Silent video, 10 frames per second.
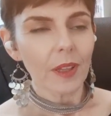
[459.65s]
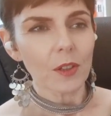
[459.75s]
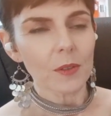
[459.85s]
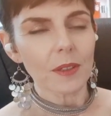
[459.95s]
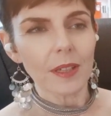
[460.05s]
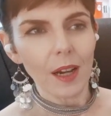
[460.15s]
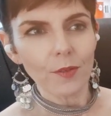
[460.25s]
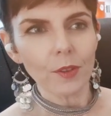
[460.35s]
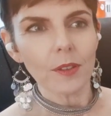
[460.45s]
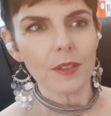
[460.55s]
So it's a town
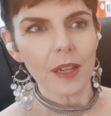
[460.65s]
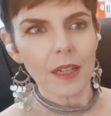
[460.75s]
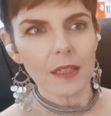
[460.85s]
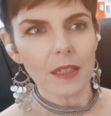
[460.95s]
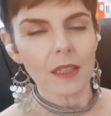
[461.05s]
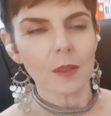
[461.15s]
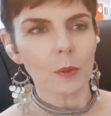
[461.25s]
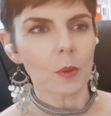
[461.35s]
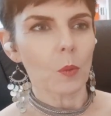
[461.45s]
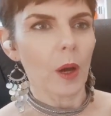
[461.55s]
full of Satanists
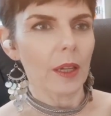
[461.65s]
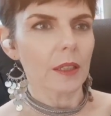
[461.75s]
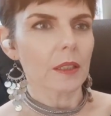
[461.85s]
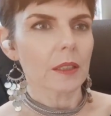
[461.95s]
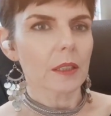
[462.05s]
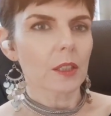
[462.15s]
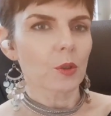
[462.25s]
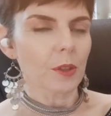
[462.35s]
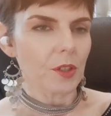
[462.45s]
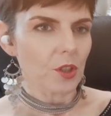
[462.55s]
with one
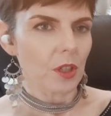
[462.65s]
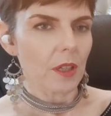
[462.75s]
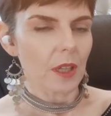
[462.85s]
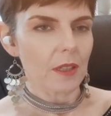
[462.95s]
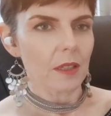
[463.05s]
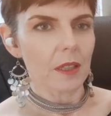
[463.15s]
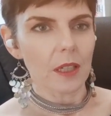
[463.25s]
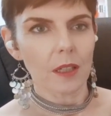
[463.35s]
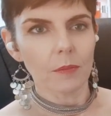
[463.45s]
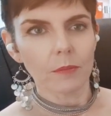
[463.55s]
Christian, and that's
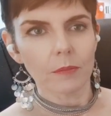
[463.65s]
the